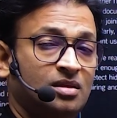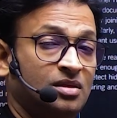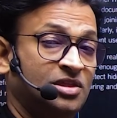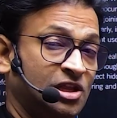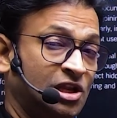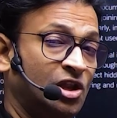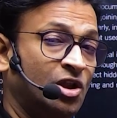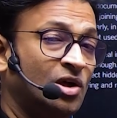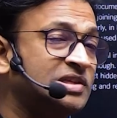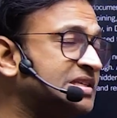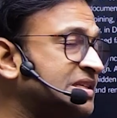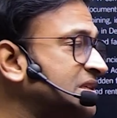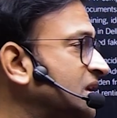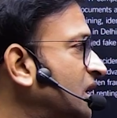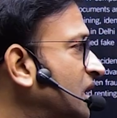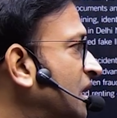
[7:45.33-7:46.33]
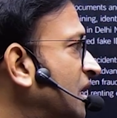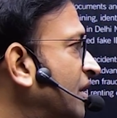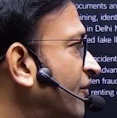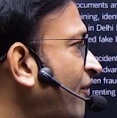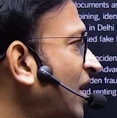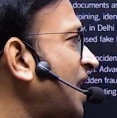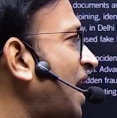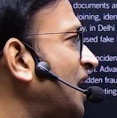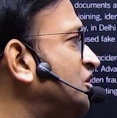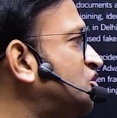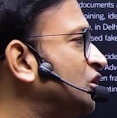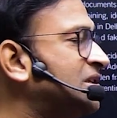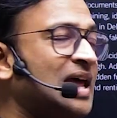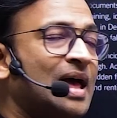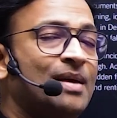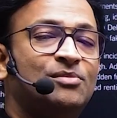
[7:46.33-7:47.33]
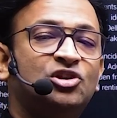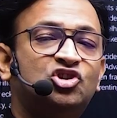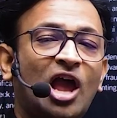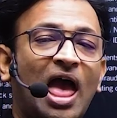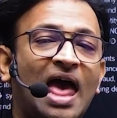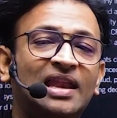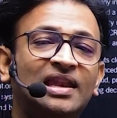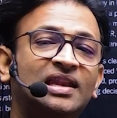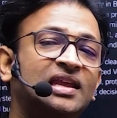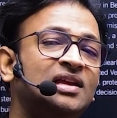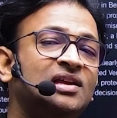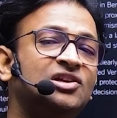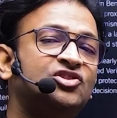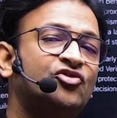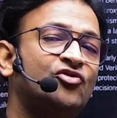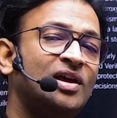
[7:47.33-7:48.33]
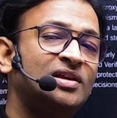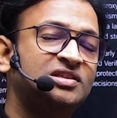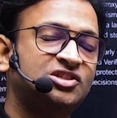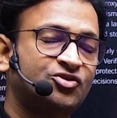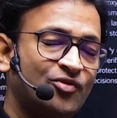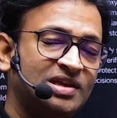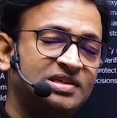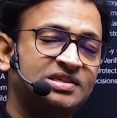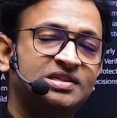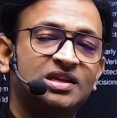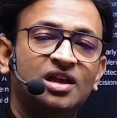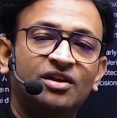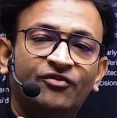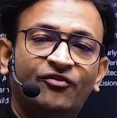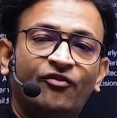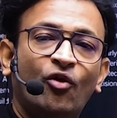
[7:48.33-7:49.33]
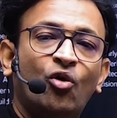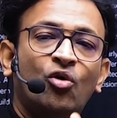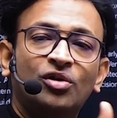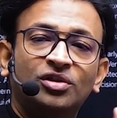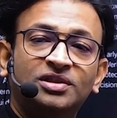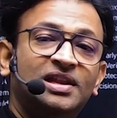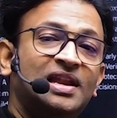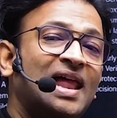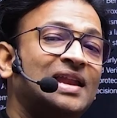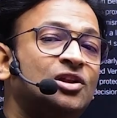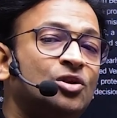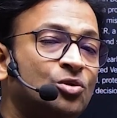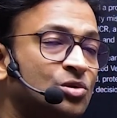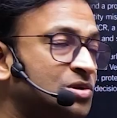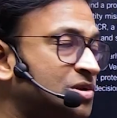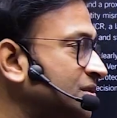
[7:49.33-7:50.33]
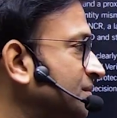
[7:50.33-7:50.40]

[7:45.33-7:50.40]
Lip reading: The loss, financial damage, and legal stress for the landlord.